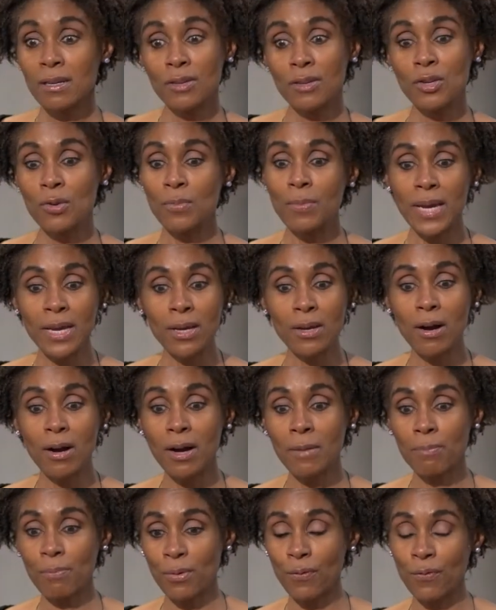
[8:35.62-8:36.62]
you may
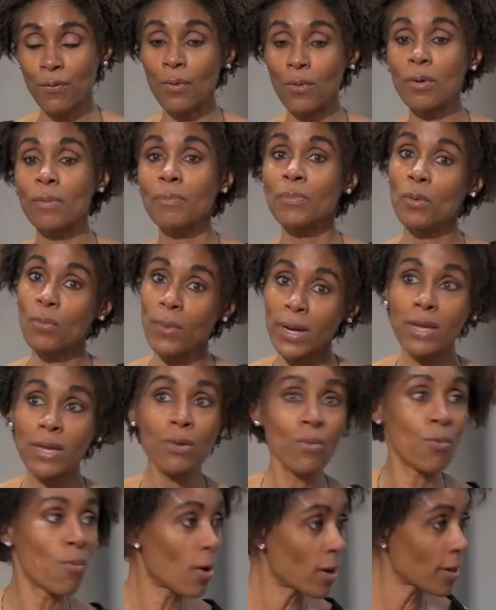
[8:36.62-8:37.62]
not perform the way
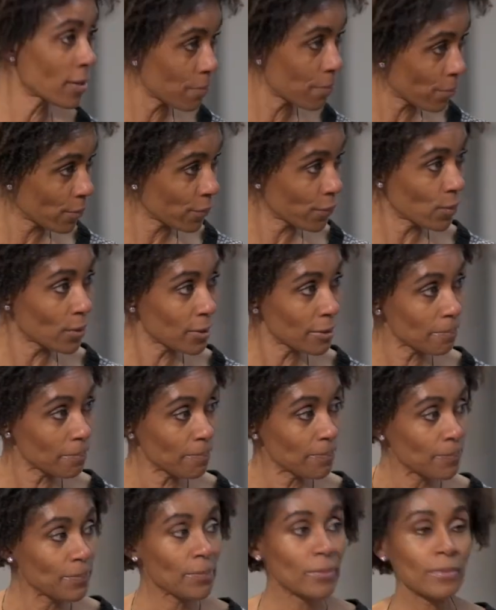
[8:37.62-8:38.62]
you want to perform
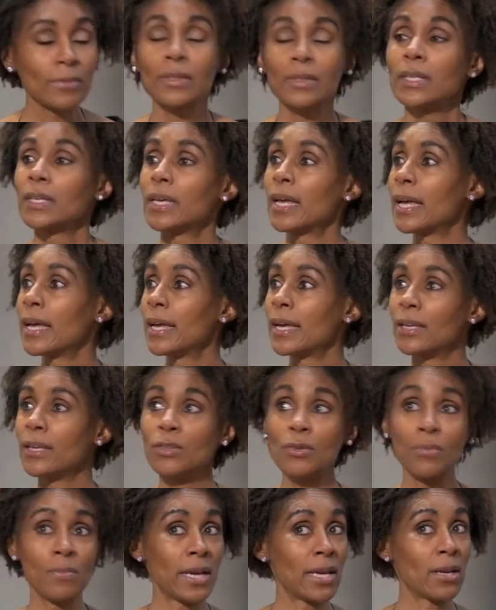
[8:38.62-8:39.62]

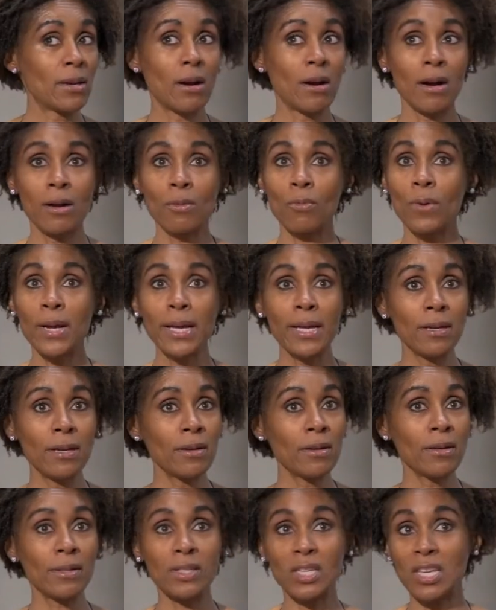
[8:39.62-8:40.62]
and you may not
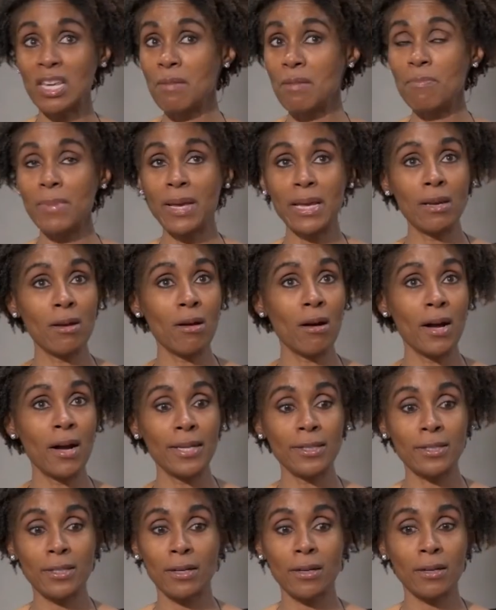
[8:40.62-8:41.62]
win. The team may
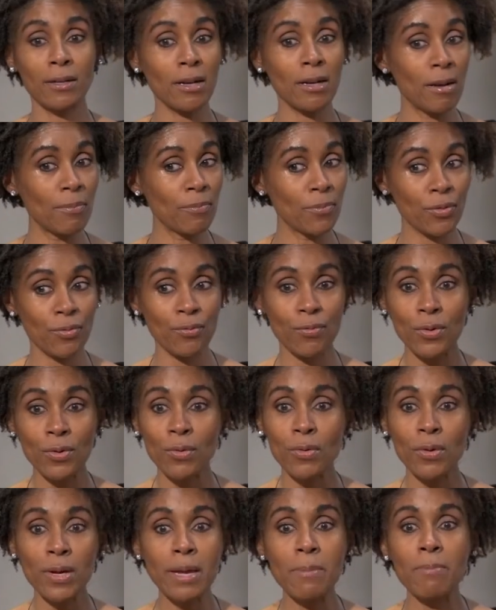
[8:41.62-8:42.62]
not uh, come
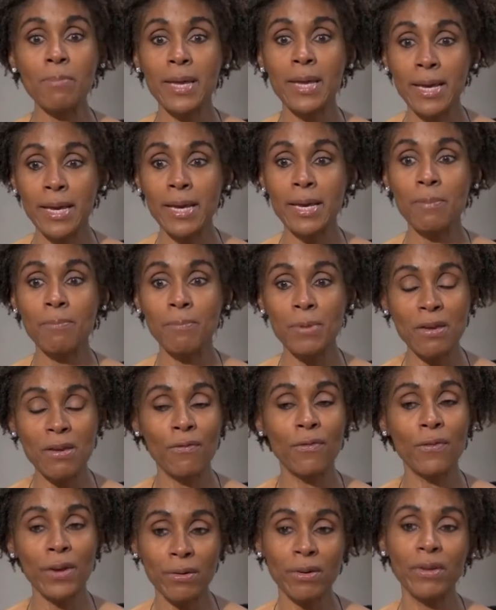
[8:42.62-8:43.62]
through. It may be
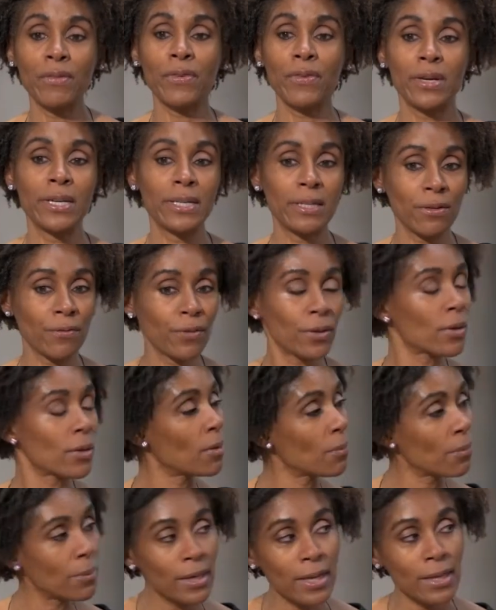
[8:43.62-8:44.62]
very, very
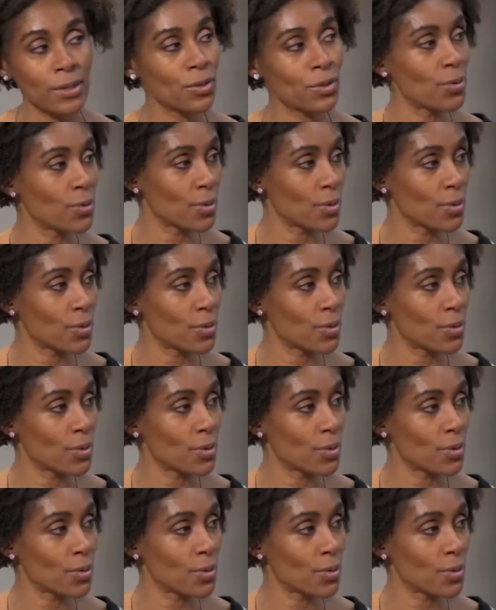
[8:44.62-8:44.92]
difficult. But as you